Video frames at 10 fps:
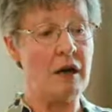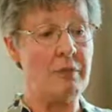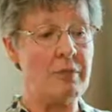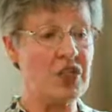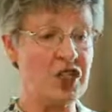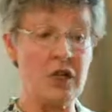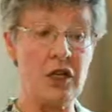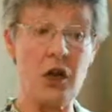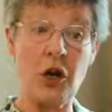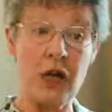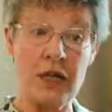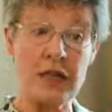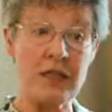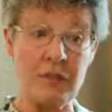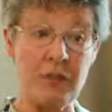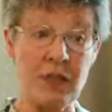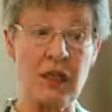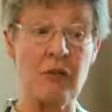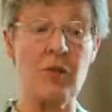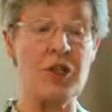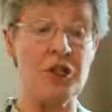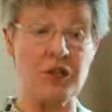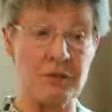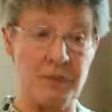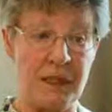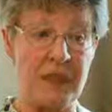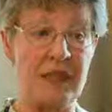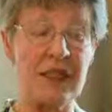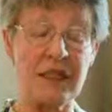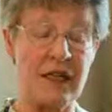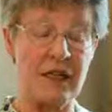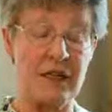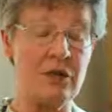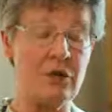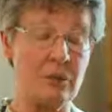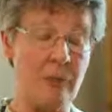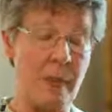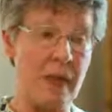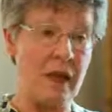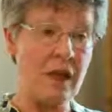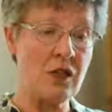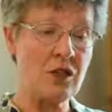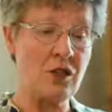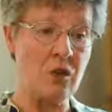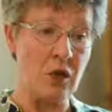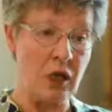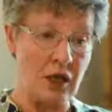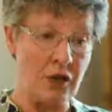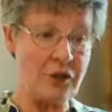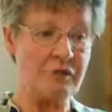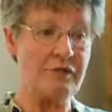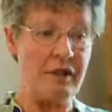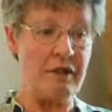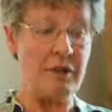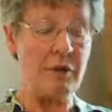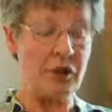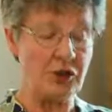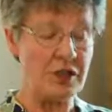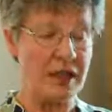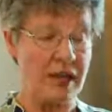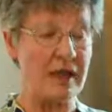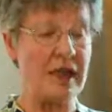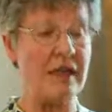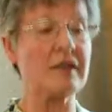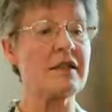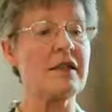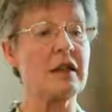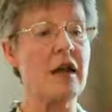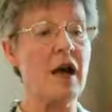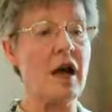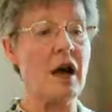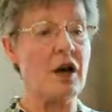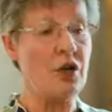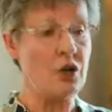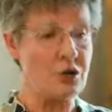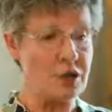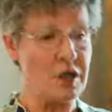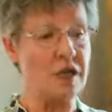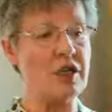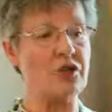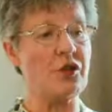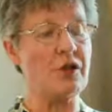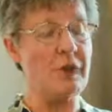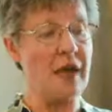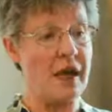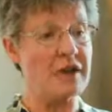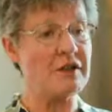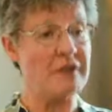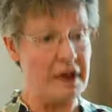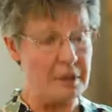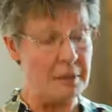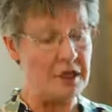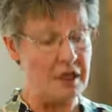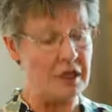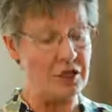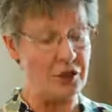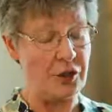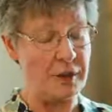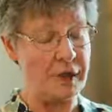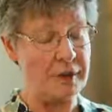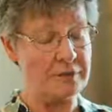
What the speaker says: Machine learning is something that we're just beginning to get into. So a lot of very modern techniques are used in astronomy and developed in astronomy.